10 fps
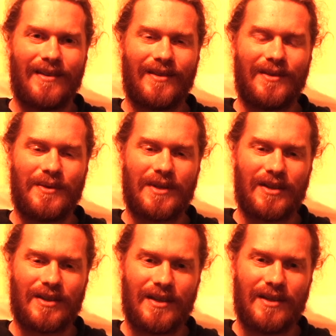There was
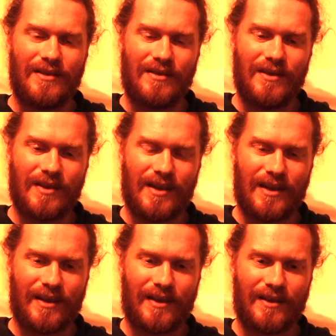actually
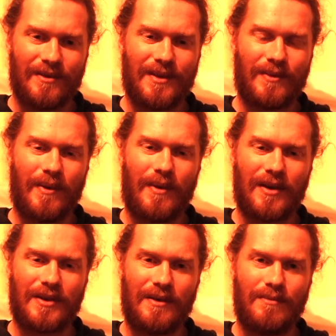nothing, we were actually